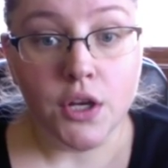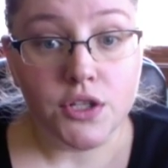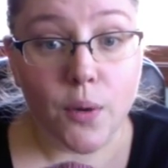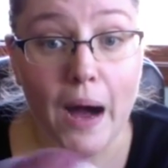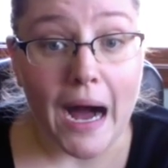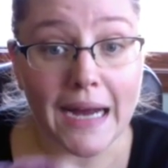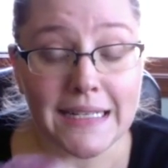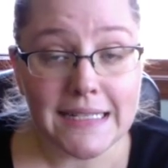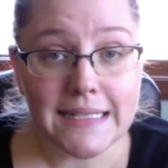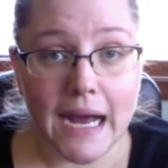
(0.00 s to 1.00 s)
So I
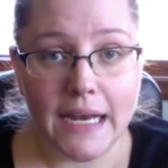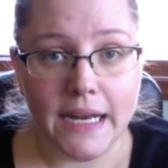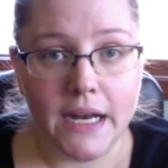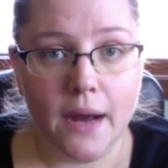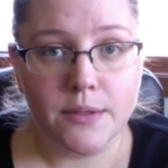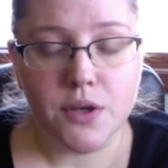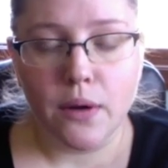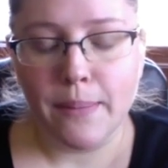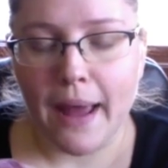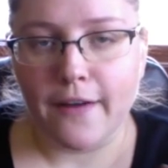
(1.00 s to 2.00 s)
decided, I was
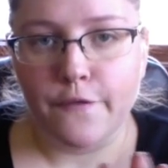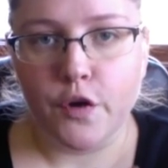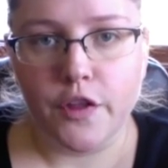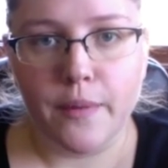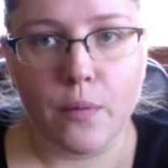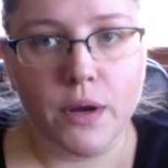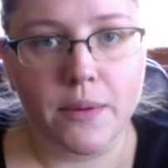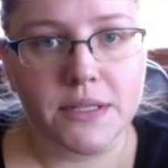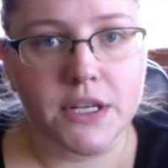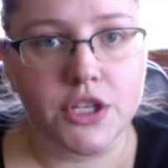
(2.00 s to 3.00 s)
going back and forth about what I
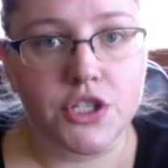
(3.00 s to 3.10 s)
was going to